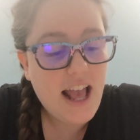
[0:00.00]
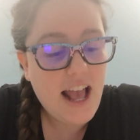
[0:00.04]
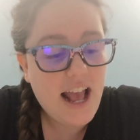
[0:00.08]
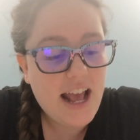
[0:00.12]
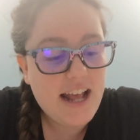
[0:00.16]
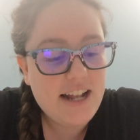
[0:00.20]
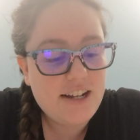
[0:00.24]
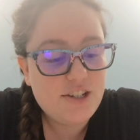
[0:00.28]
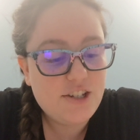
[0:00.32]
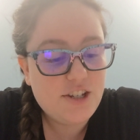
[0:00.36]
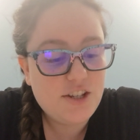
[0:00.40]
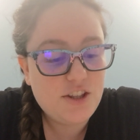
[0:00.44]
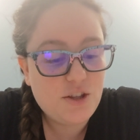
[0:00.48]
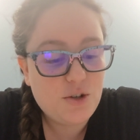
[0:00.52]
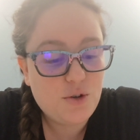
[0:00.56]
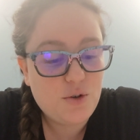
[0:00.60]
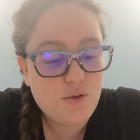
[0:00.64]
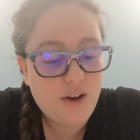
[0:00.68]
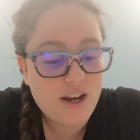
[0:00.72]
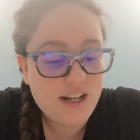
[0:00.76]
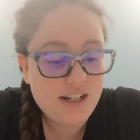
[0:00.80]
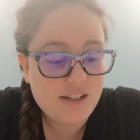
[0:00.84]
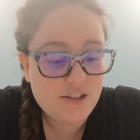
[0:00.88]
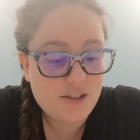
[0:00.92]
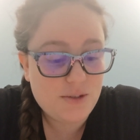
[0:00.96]
And to the
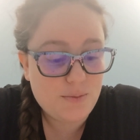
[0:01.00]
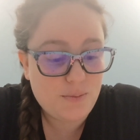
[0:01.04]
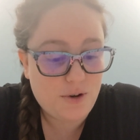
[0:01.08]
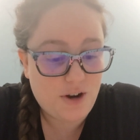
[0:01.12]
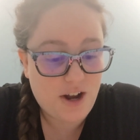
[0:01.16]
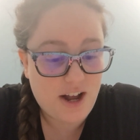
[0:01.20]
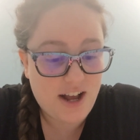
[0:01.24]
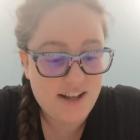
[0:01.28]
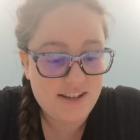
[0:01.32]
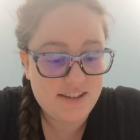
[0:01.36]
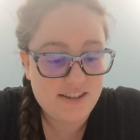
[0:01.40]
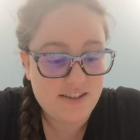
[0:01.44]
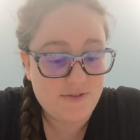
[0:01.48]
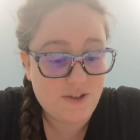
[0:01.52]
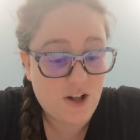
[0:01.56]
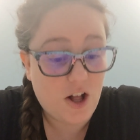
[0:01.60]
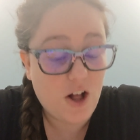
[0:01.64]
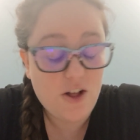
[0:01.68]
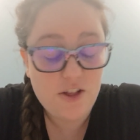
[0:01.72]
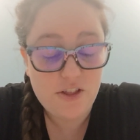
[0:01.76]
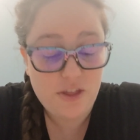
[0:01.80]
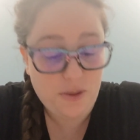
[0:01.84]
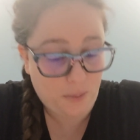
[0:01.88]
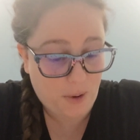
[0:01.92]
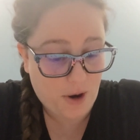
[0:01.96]
great surprise of
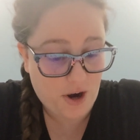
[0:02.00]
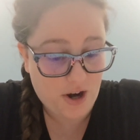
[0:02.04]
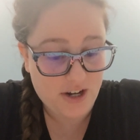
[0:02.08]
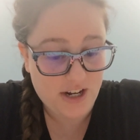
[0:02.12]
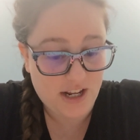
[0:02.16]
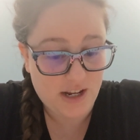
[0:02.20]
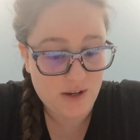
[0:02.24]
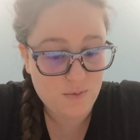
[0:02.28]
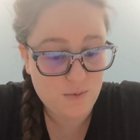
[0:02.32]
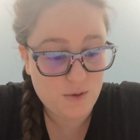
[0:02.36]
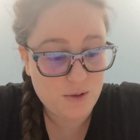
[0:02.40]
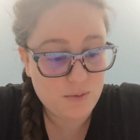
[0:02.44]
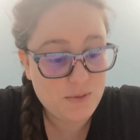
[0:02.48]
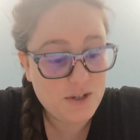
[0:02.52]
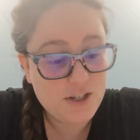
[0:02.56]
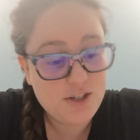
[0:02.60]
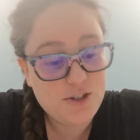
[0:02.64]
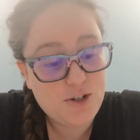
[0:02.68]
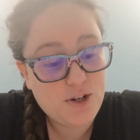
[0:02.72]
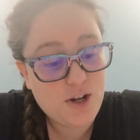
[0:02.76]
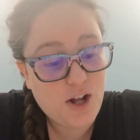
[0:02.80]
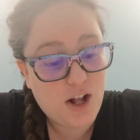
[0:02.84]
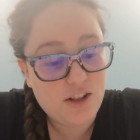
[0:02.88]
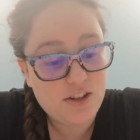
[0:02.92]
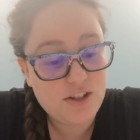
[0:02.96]
all the party, when
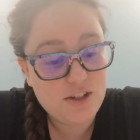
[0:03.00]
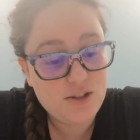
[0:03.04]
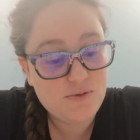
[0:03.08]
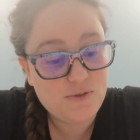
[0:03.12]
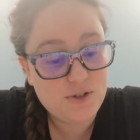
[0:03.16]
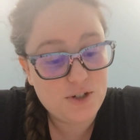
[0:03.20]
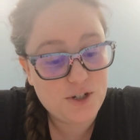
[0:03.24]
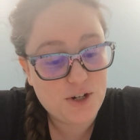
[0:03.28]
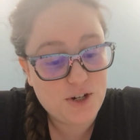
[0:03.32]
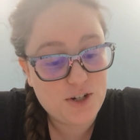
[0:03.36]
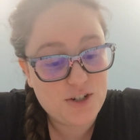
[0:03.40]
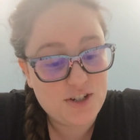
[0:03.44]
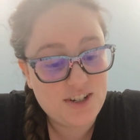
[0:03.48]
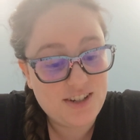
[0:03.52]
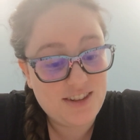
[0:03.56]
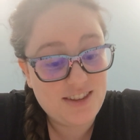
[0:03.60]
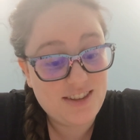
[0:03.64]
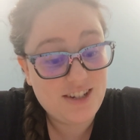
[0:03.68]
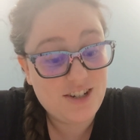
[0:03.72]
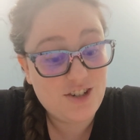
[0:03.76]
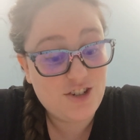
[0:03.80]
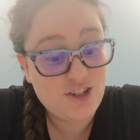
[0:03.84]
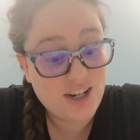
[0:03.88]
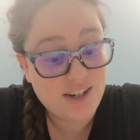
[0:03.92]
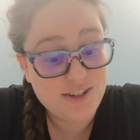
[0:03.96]
Mr. Collins returned,
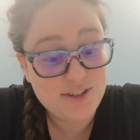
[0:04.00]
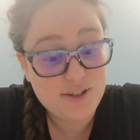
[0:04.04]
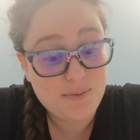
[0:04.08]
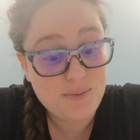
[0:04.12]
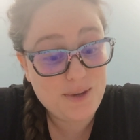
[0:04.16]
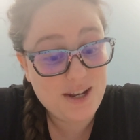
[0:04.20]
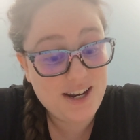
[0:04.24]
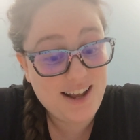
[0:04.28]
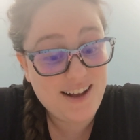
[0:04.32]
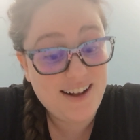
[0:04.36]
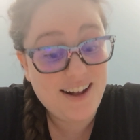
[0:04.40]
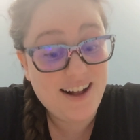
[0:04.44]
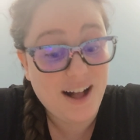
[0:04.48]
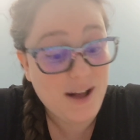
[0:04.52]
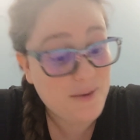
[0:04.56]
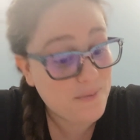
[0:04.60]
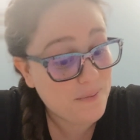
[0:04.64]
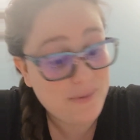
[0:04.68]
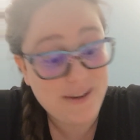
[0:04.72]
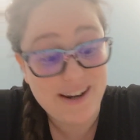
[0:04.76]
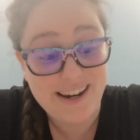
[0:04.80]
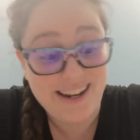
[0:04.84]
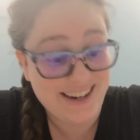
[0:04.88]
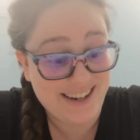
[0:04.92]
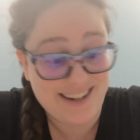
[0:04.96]
the gentlemen
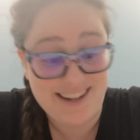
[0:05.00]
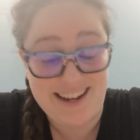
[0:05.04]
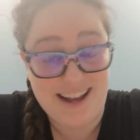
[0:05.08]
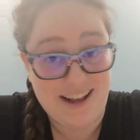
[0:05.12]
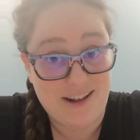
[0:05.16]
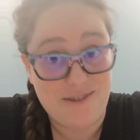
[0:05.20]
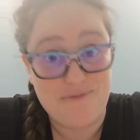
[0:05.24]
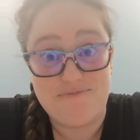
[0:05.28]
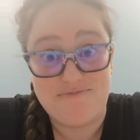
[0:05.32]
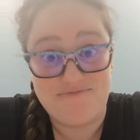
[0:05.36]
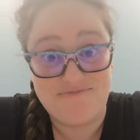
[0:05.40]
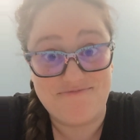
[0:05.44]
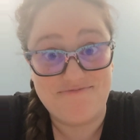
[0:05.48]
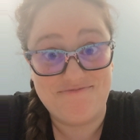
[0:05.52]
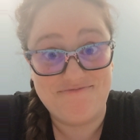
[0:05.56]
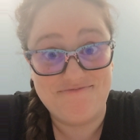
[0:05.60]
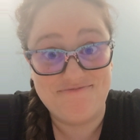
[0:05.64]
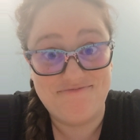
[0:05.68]
accompanied him.